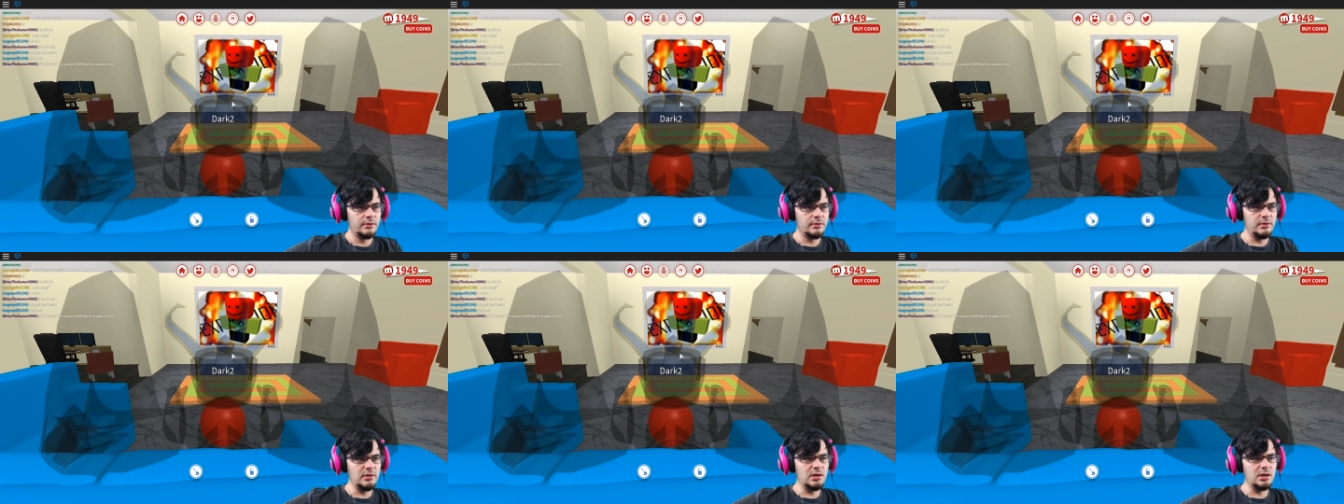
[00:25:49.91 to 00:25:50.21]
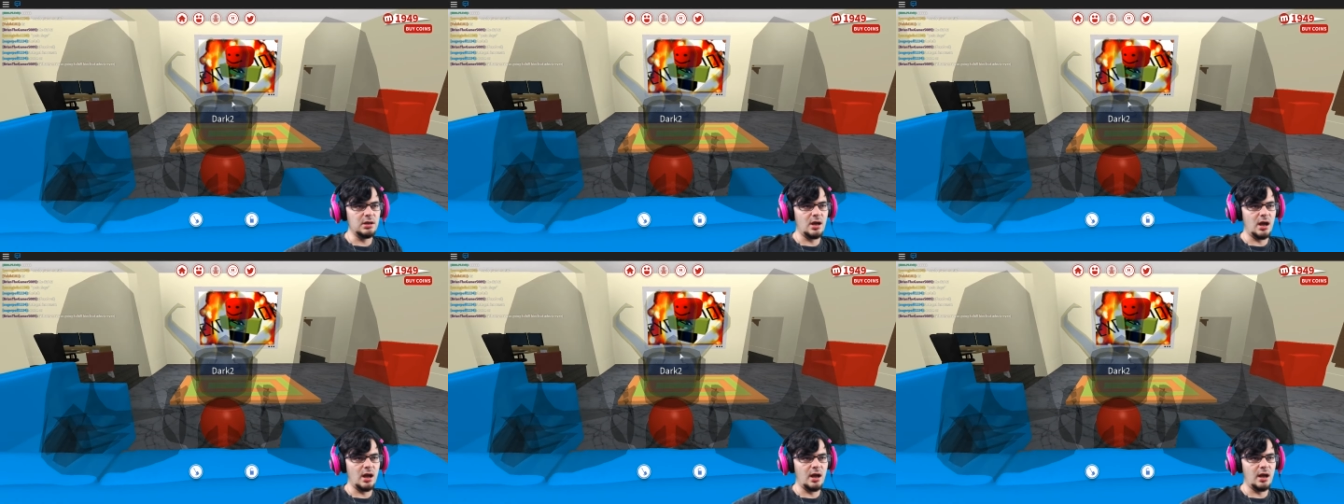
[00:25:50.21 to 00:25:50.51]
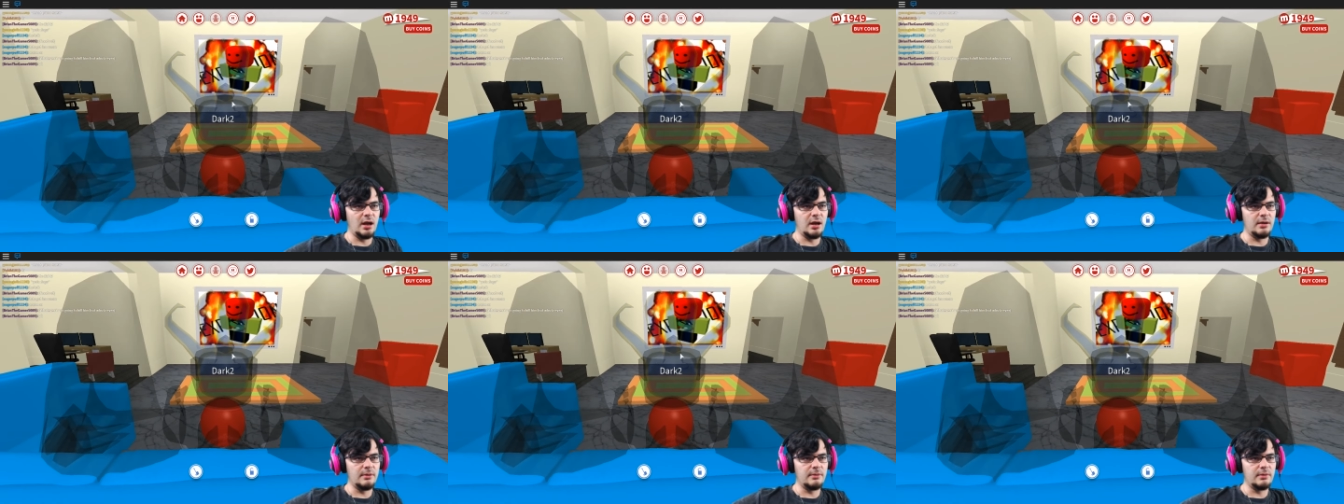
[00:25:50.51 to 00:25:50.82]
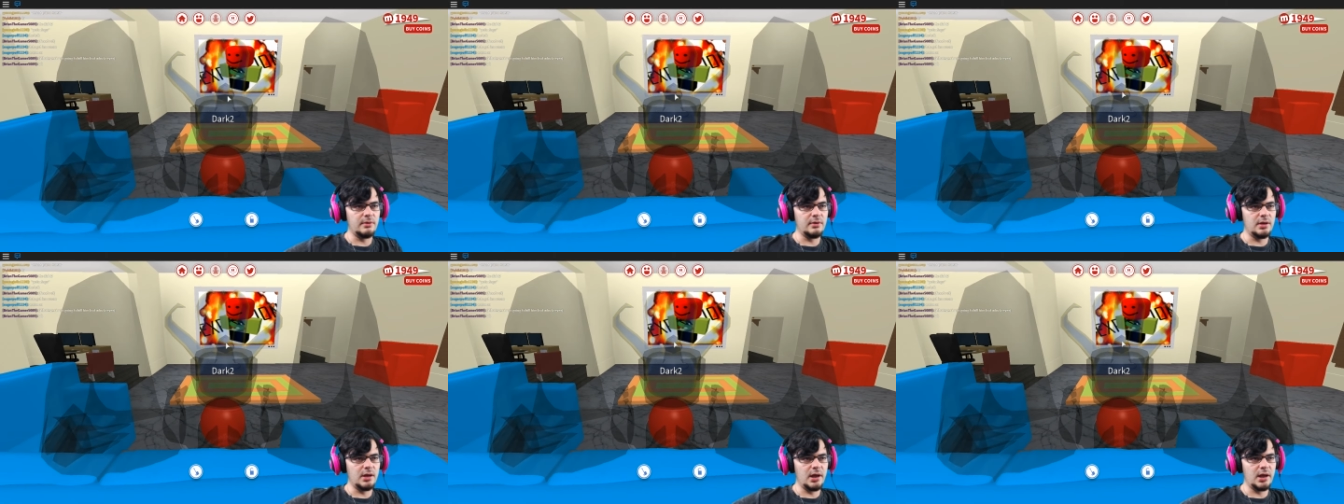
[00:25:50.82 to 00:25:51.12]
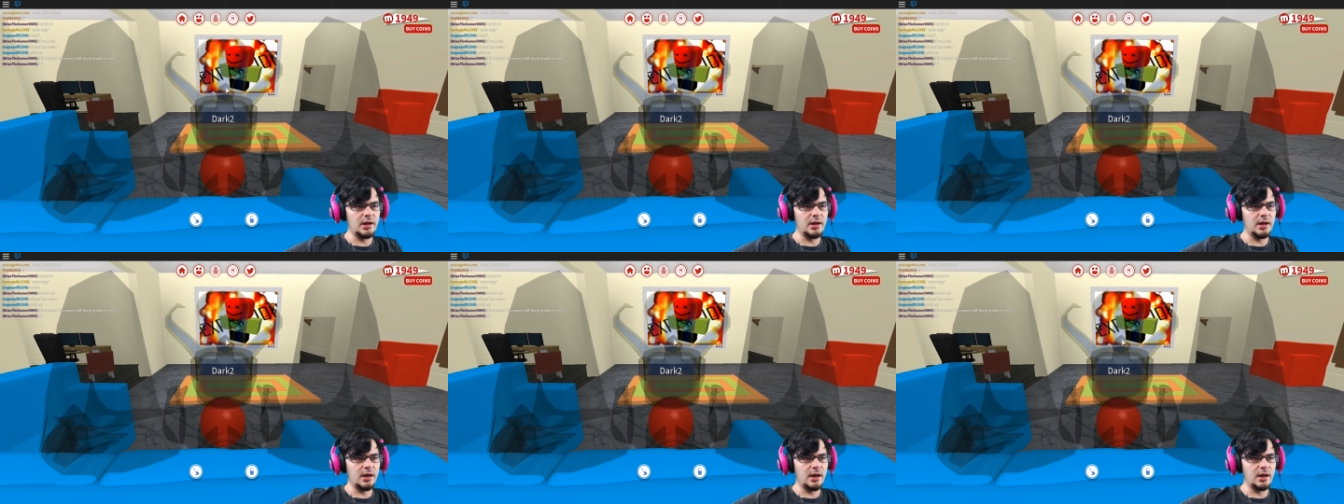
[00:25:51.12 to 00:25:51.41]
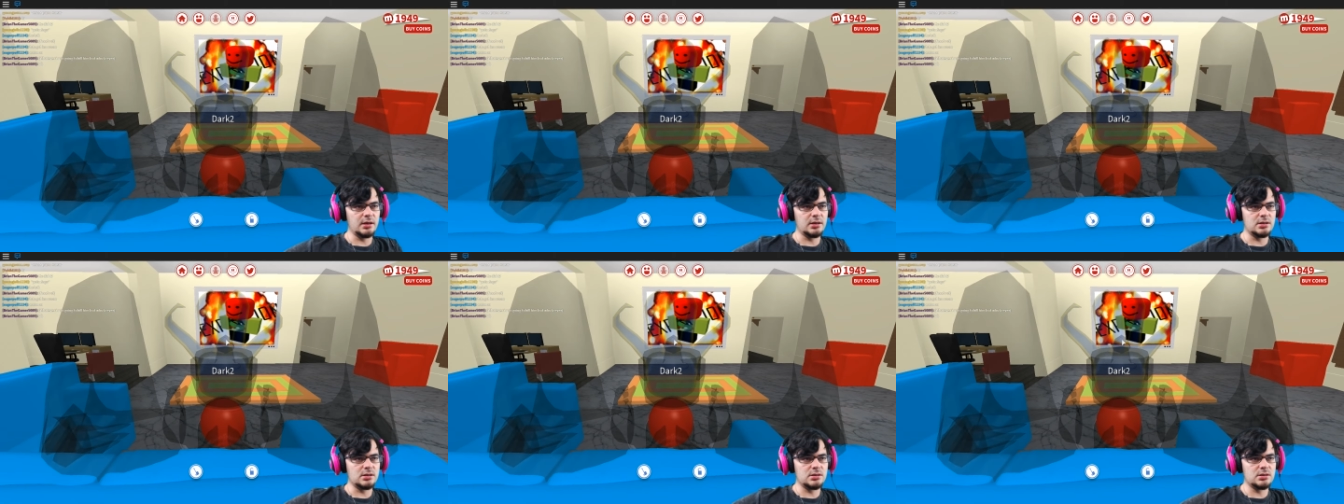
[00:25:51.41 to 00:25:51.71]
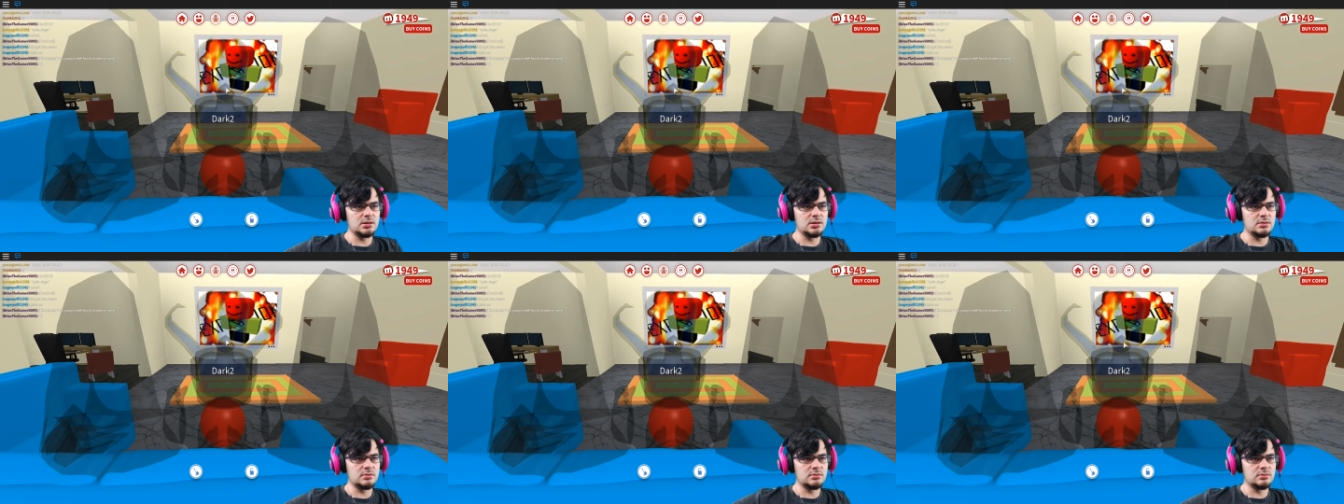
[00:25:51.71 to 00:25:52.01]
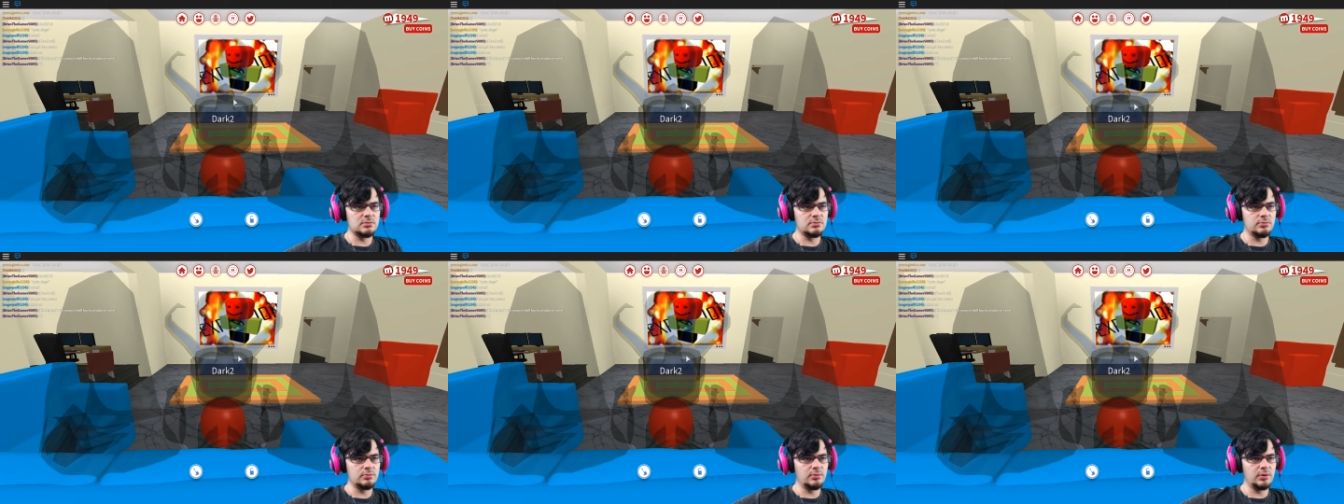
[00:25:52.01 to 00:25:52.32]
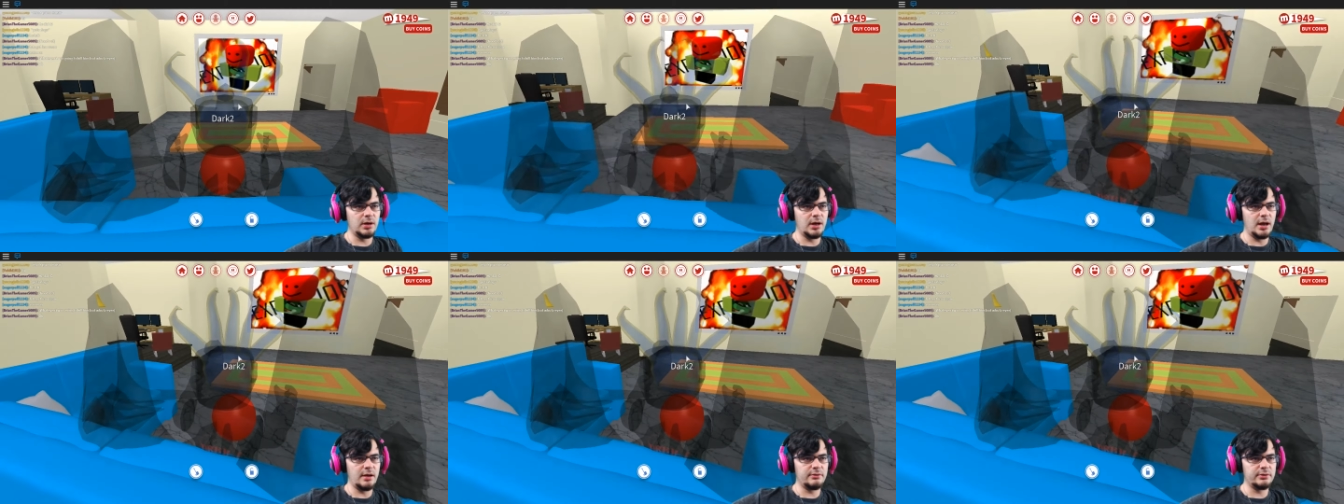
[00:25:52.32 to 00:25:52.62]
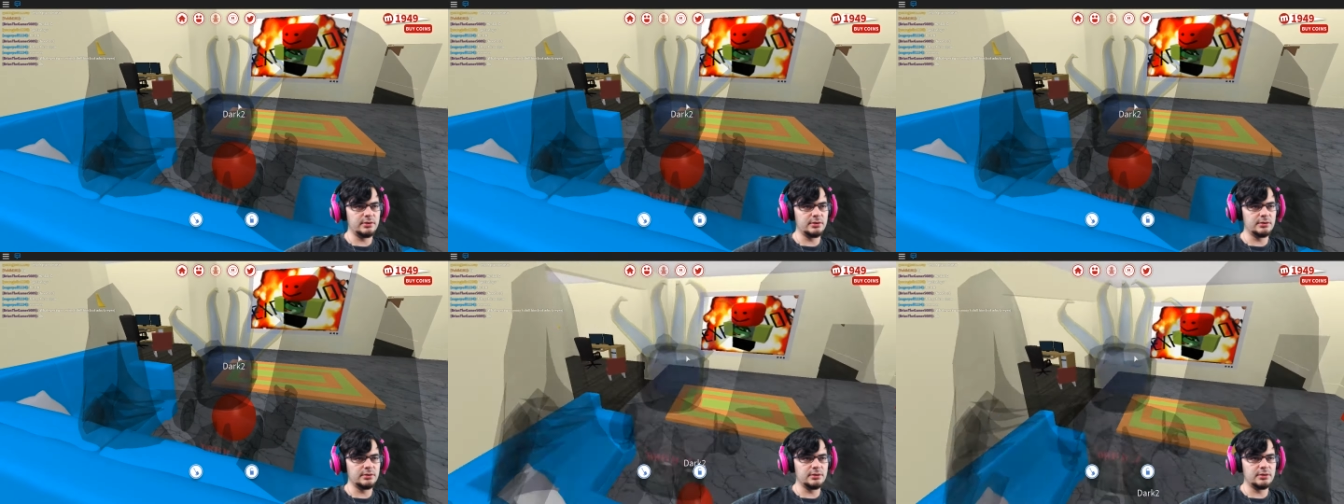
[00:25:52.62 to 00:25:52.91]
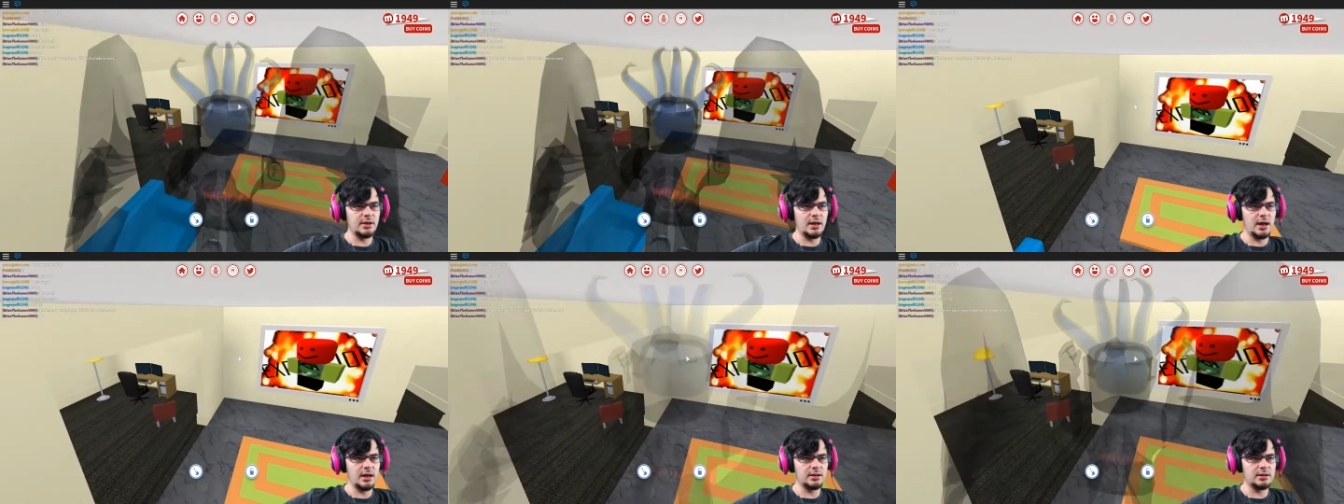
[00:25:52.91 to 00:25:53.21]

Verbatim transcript: The uh, X whatever the